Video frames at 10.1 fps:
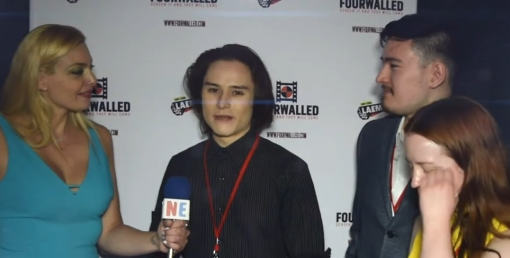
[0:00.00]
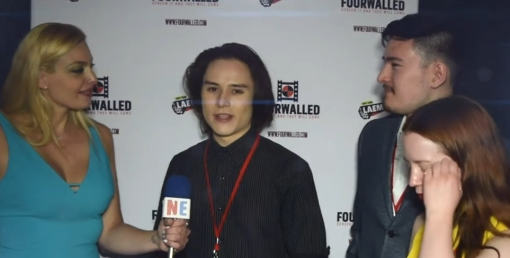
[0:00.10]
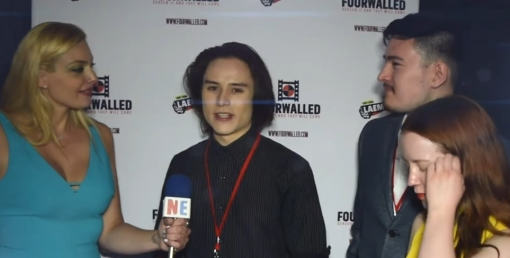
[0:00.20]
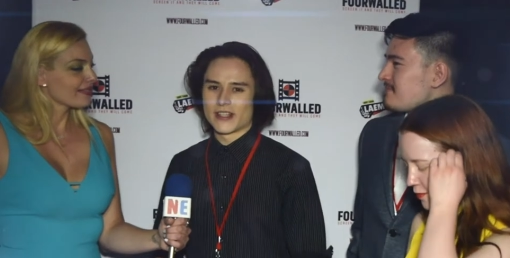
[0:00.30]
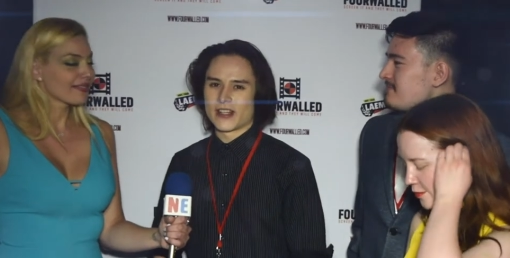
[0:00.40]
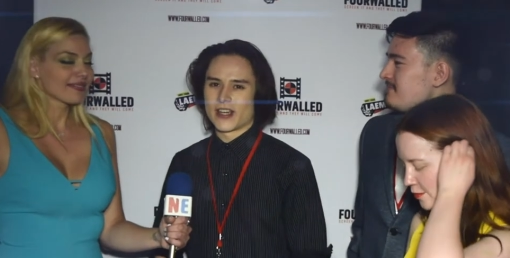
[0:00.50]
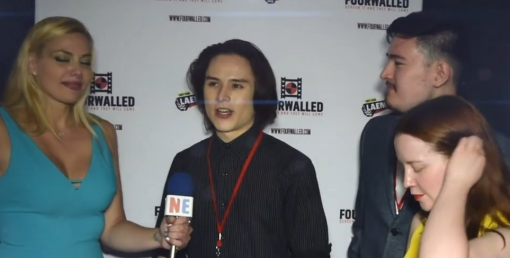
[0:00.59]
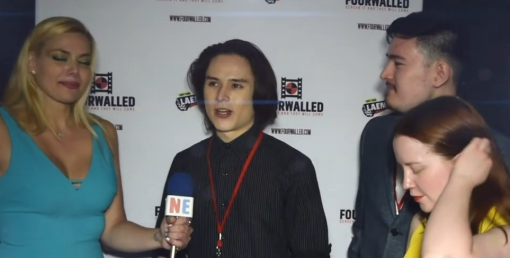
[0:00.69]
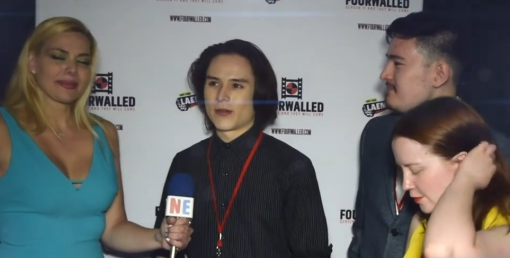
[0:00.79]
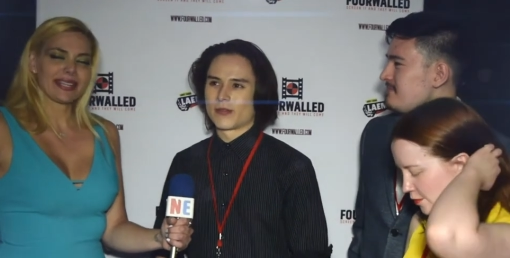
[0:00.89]
Speaker 1: believe in.
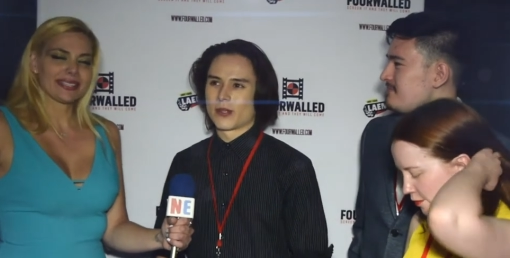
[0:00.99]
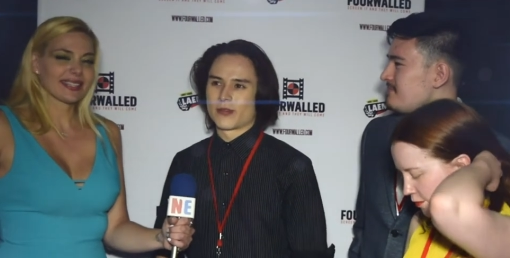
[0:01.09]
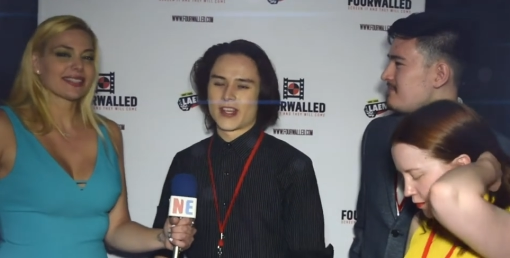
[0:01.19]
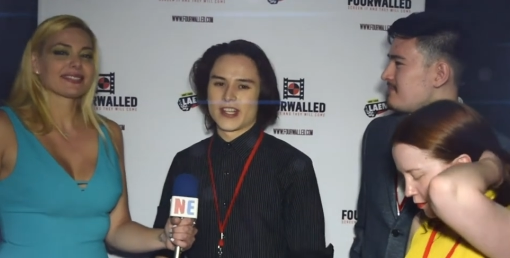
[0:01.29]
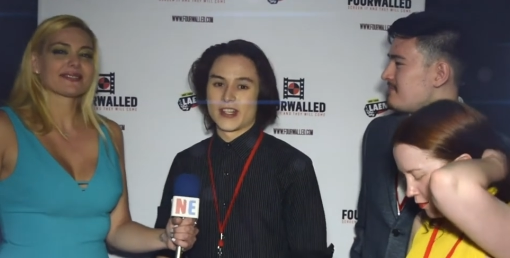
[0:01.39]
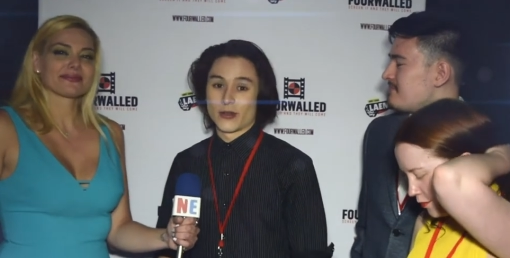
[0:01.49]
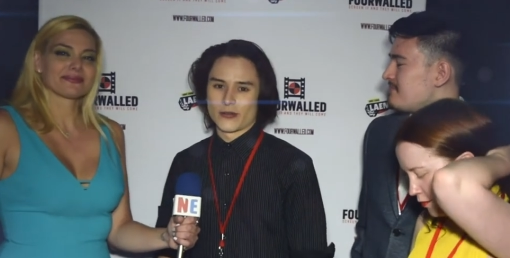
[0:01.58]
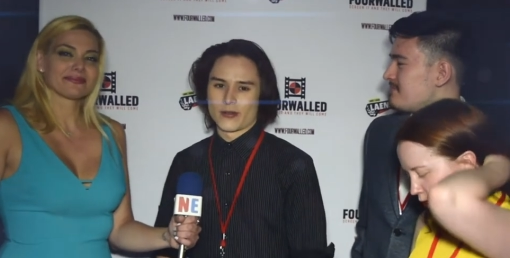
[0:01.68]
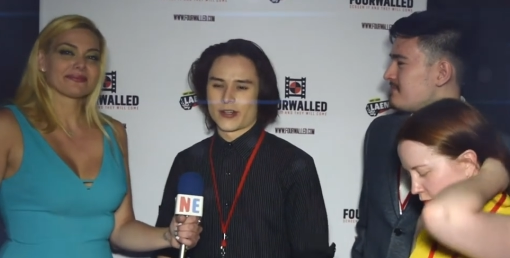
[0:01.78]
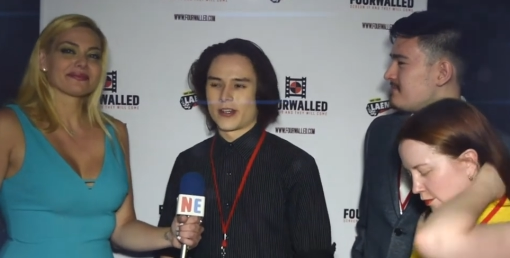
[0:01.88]
Um, don't take
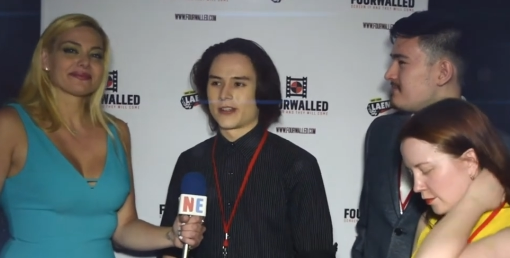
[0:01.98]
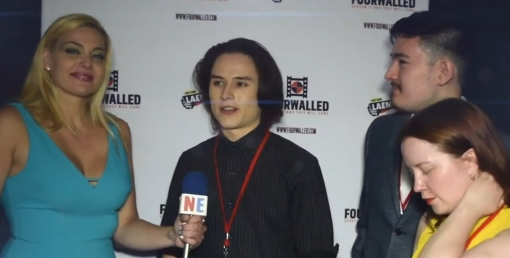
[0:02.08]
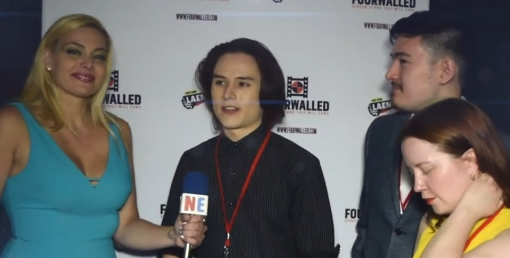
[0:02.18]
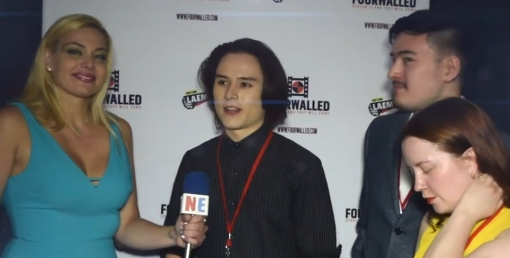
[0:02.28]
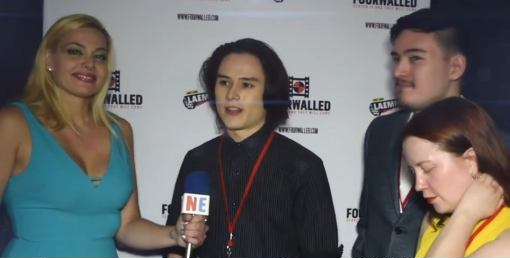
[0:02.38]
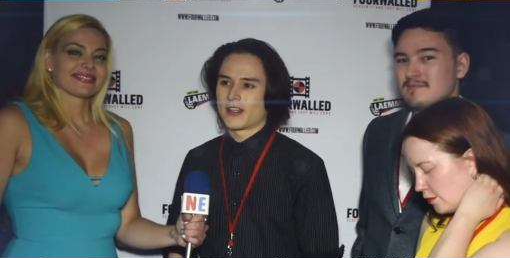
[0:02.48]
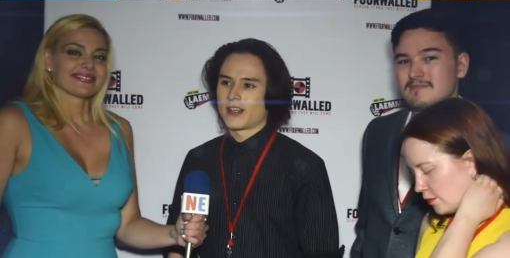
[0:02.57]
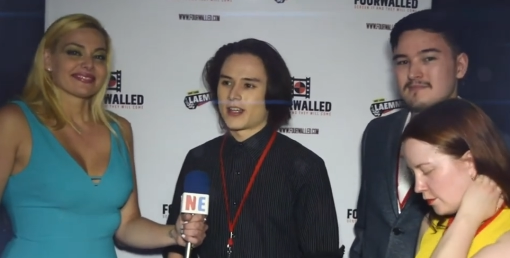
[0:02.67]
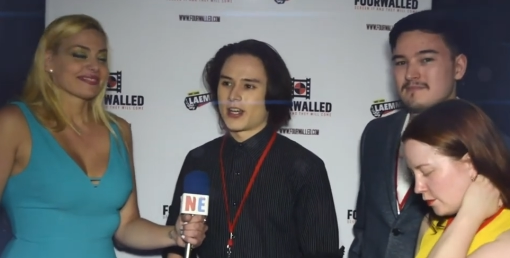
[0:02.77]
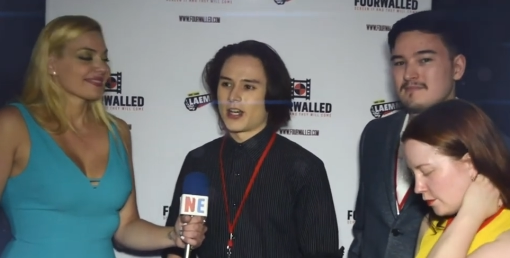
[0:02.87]
no for an answer.
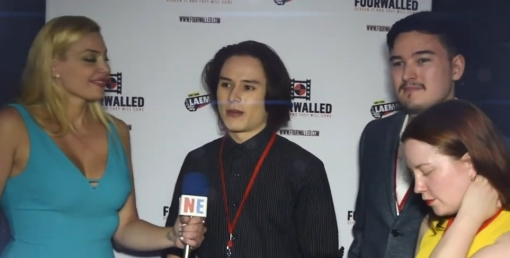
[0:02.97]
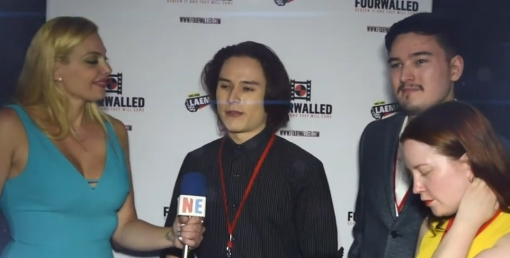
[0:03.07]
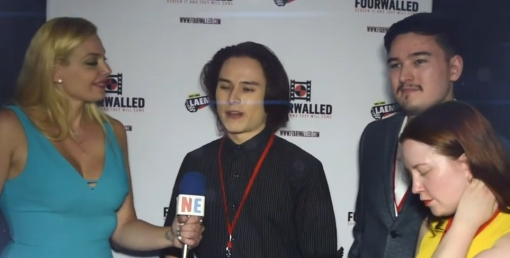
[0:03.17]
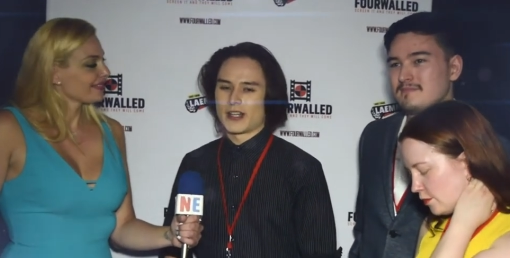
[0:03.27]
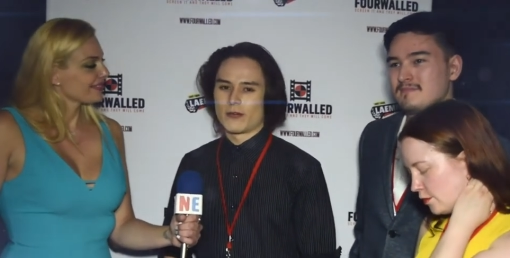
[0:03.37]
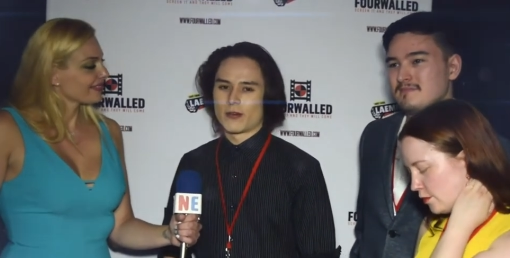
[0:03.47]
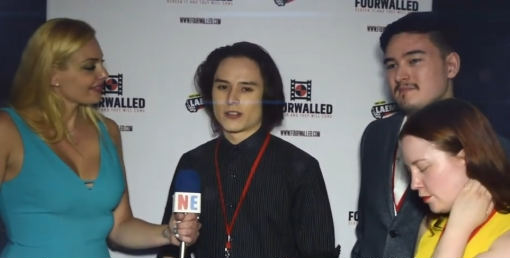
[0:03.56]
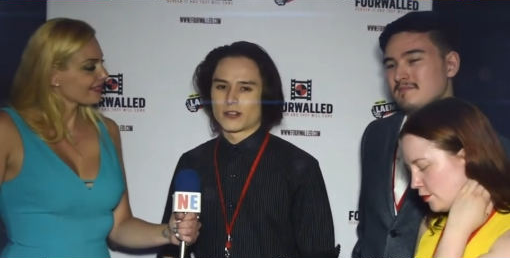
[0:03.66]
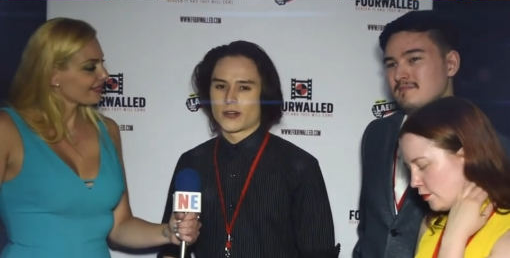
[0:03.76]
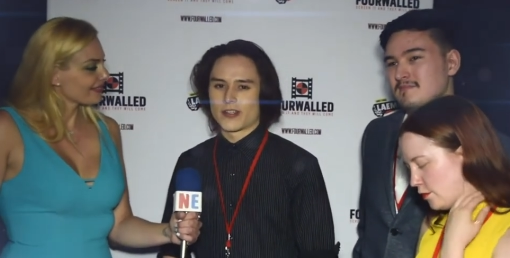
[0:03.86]
Um, if
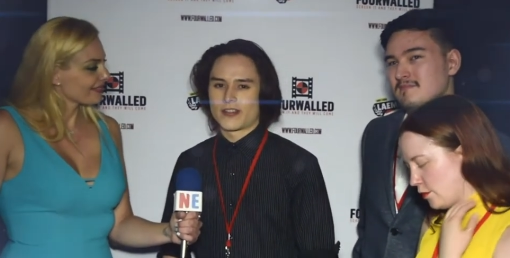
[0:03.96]
anyone